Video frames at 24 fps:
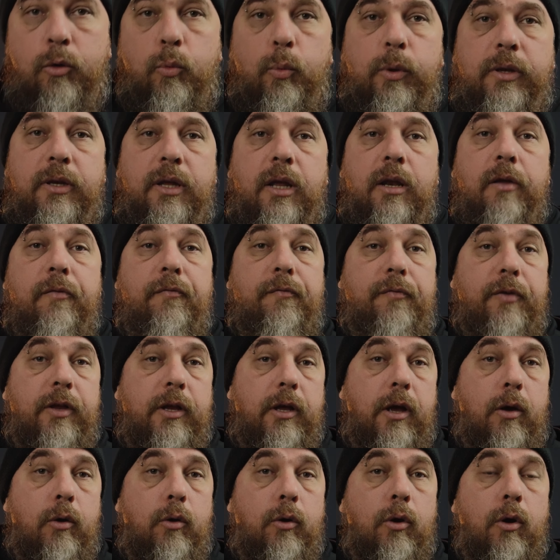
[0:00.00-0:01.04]
We did a
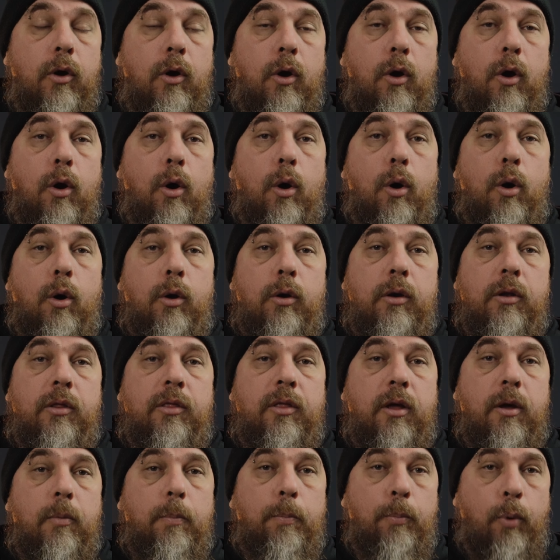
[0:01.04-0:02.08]
video on
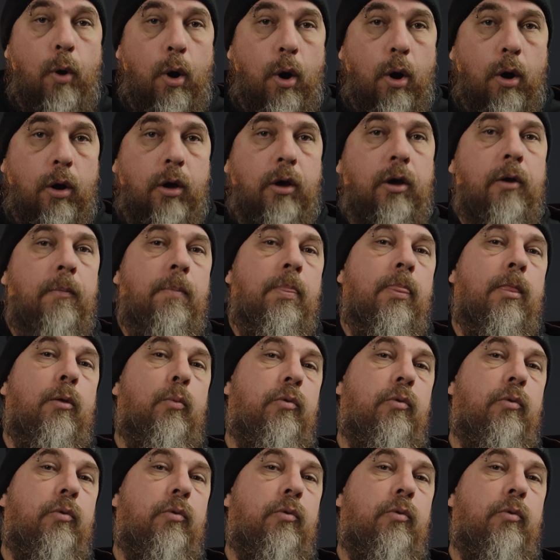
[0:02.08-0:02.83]
the Pog,